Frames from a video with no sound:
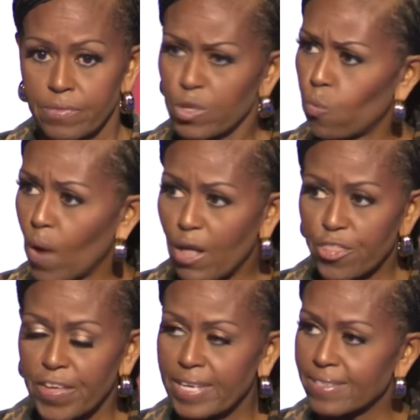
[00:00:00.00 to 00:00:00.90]
the
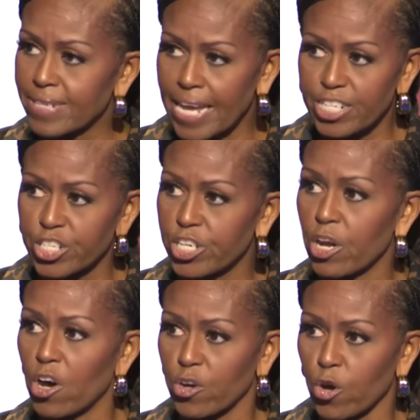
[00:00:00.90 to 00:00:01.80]
wealthiest nation
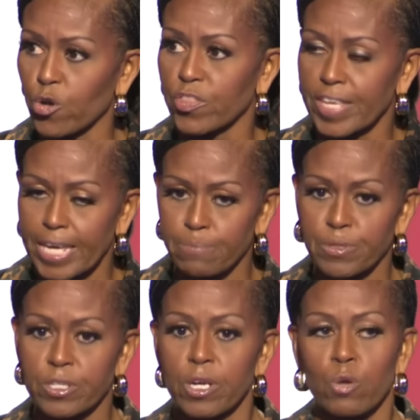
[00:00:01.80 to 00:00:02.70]
on earth
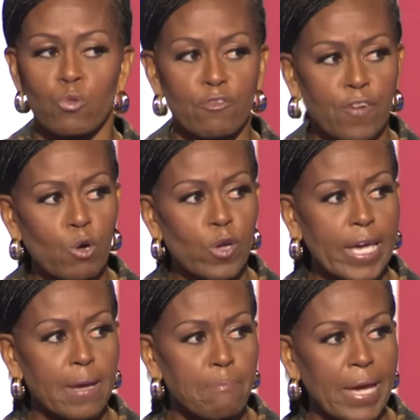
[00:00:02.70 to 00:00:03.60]
keeps
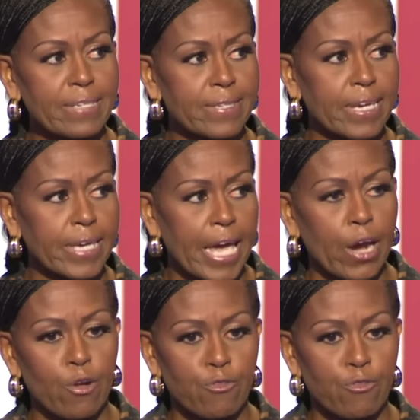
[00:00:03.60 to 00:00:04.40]
revoking basic care